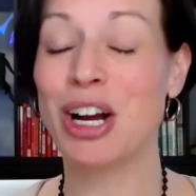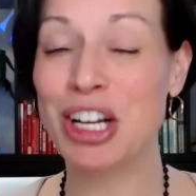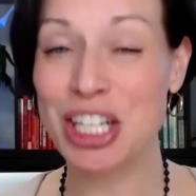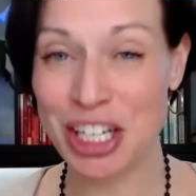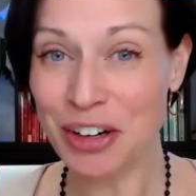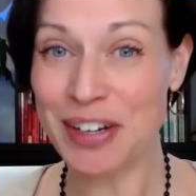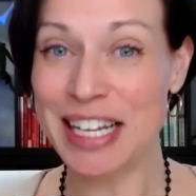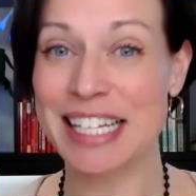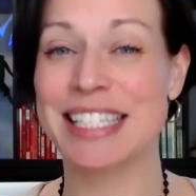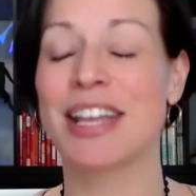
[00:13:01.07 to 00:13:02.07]
are
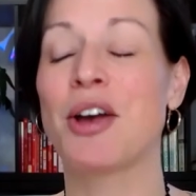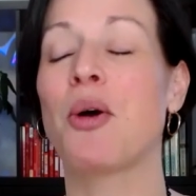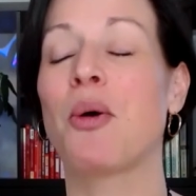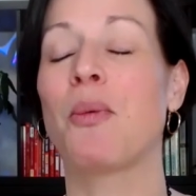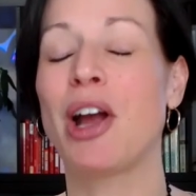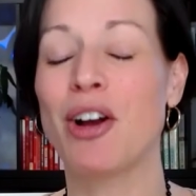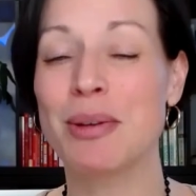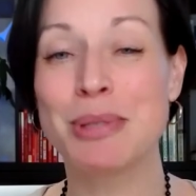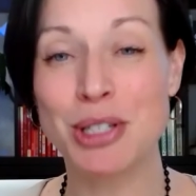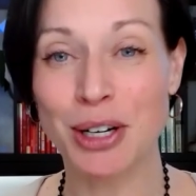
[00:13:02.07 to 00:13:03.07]
curious, we are
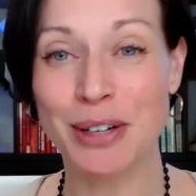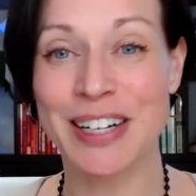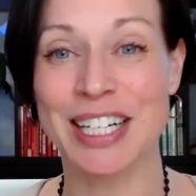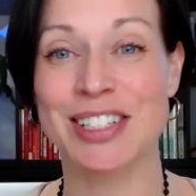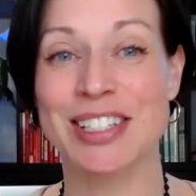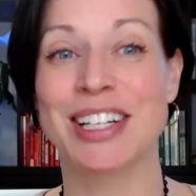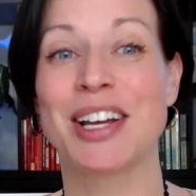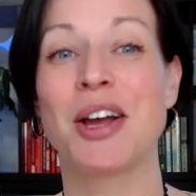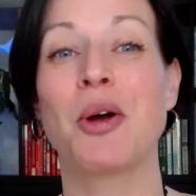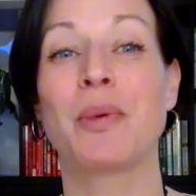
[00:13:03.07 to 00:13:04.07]
observers,
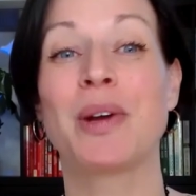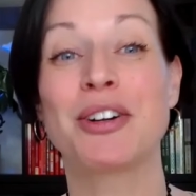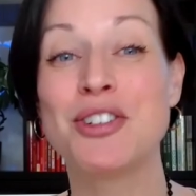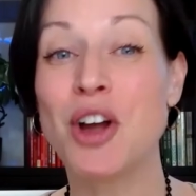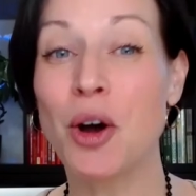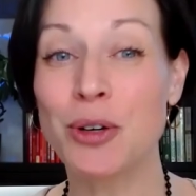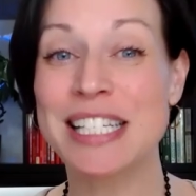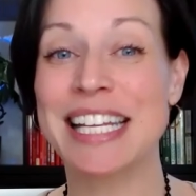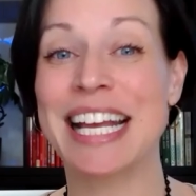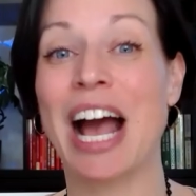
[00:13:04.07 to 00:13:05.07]
we are
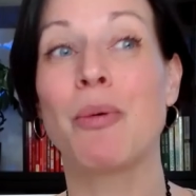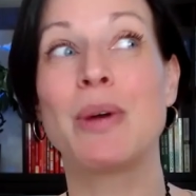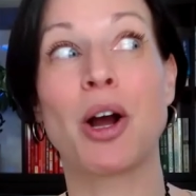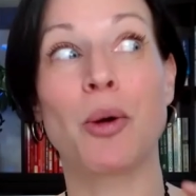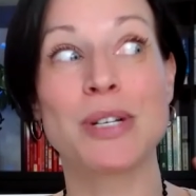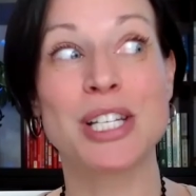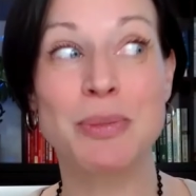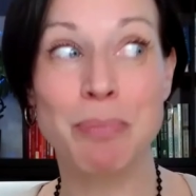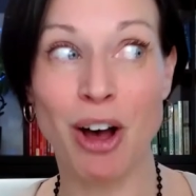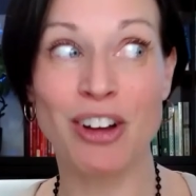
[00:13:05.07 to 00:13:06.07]
noticing how we are
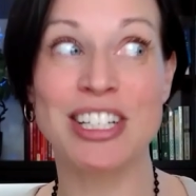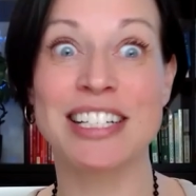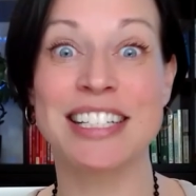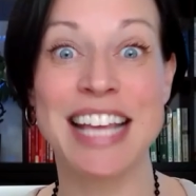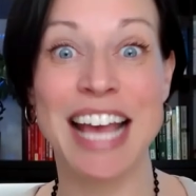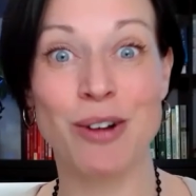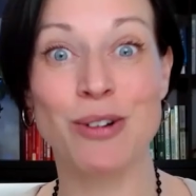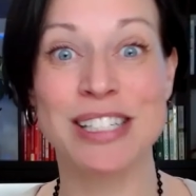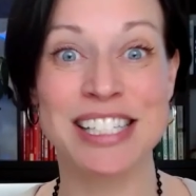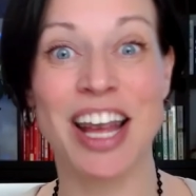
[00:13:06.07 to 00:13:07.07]
responding to the
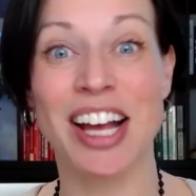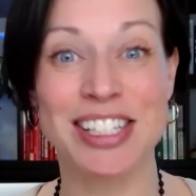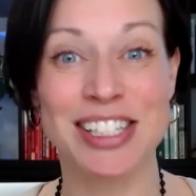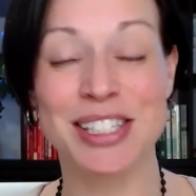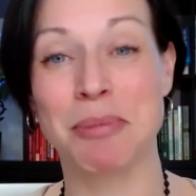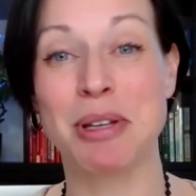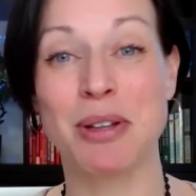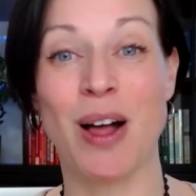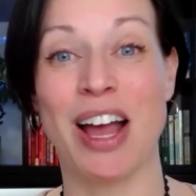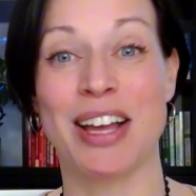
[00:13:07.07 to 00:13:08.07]
outside
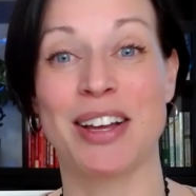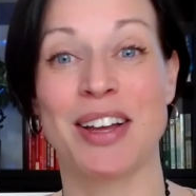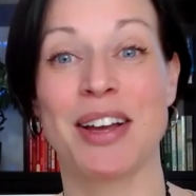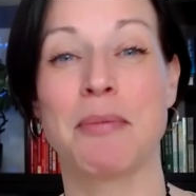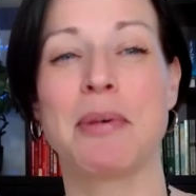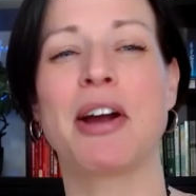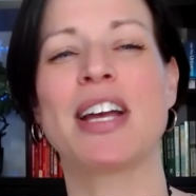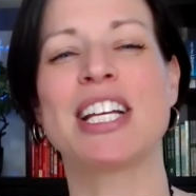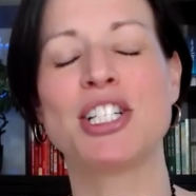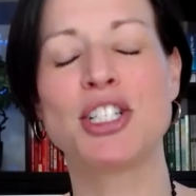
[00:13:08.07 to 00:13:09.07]
stimuli. We are
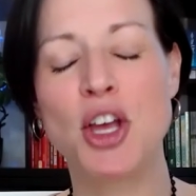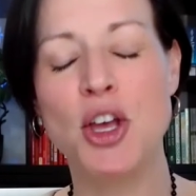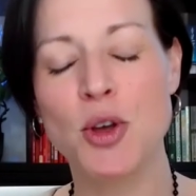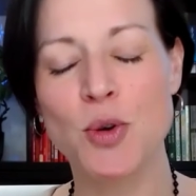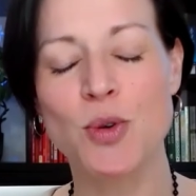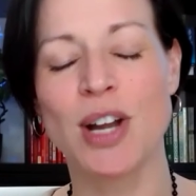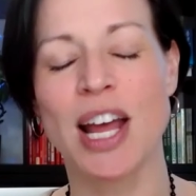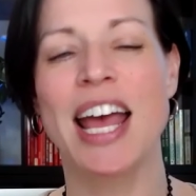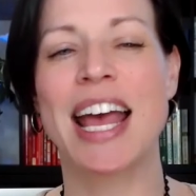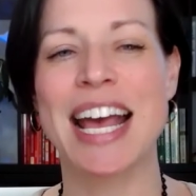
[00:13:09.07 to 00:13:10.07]
in tune
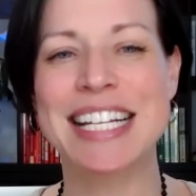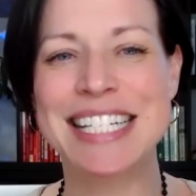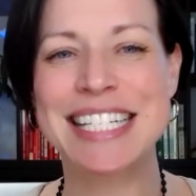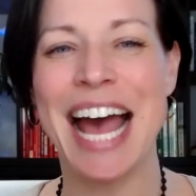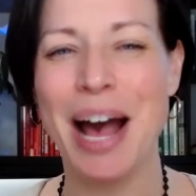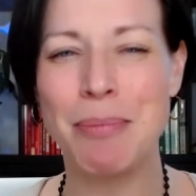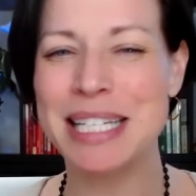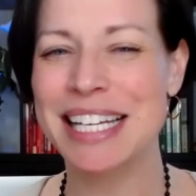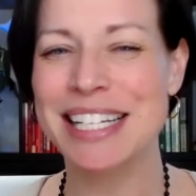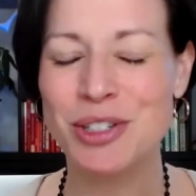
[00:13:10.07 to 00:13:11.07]
and
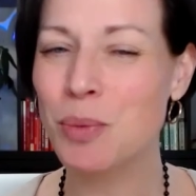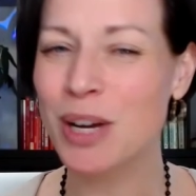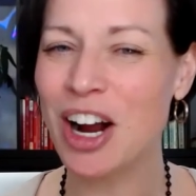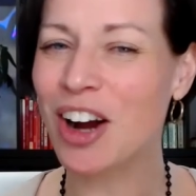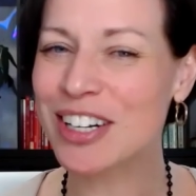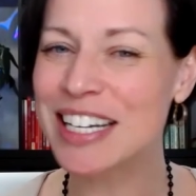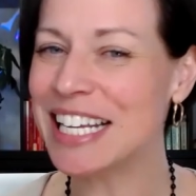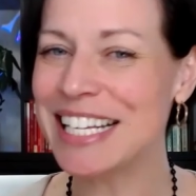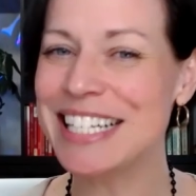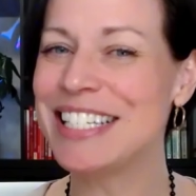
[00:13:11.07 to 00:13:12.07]
tapped into what our
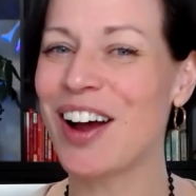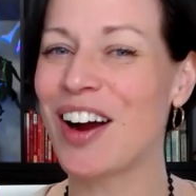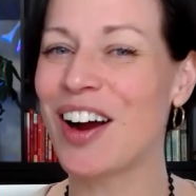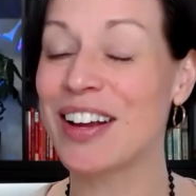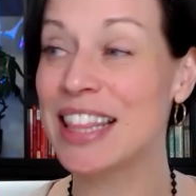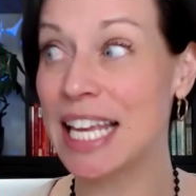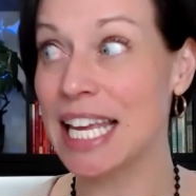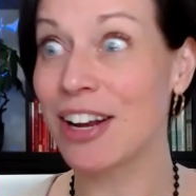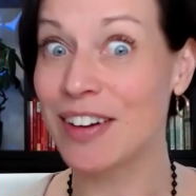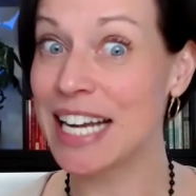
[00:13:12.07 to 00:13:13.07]
needs are in the
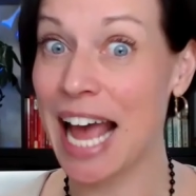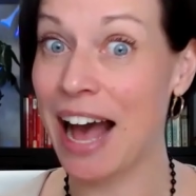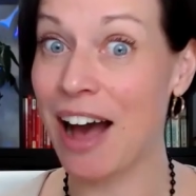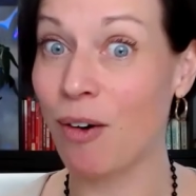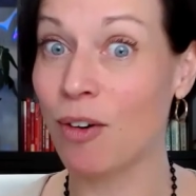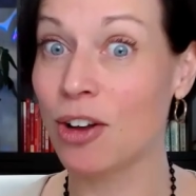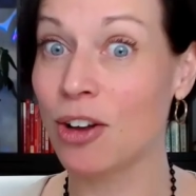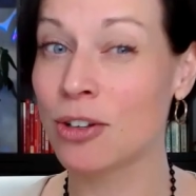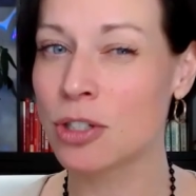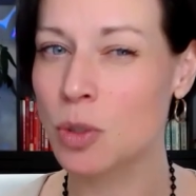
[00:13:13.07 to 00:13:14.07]
here and now,
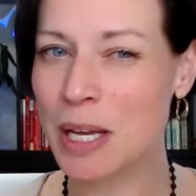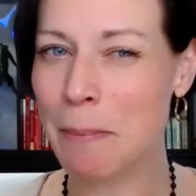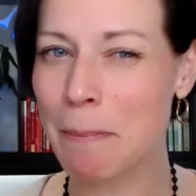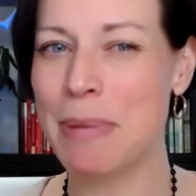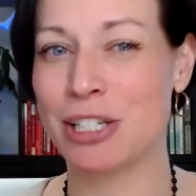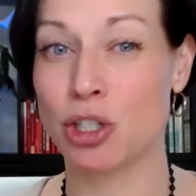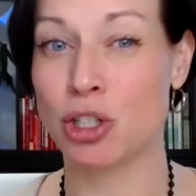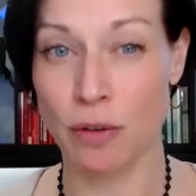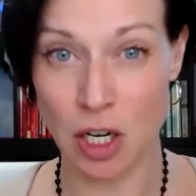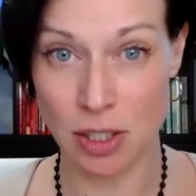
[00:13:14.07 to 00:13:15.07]
so we can best
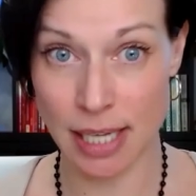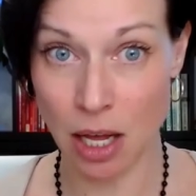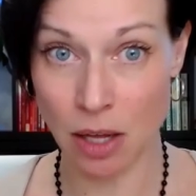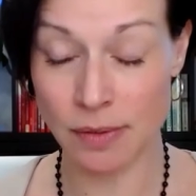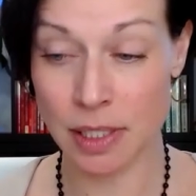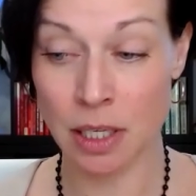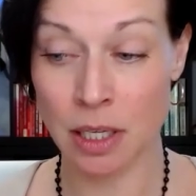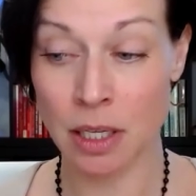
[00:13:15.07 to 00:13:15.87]
serve ourselves